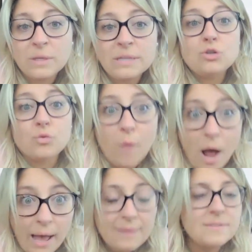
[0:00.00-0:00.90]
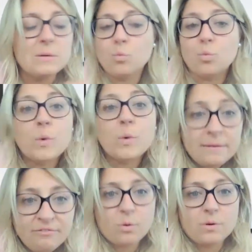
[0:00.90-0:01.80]
really it
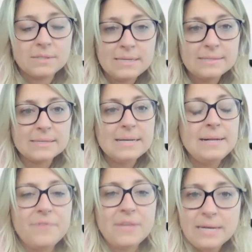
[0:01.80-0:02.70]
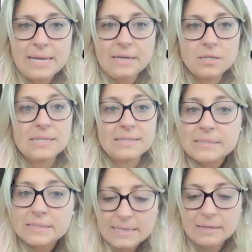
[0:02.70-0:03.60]
reinforces the need to
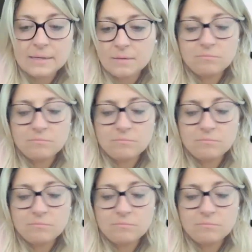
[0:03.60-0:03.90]
seek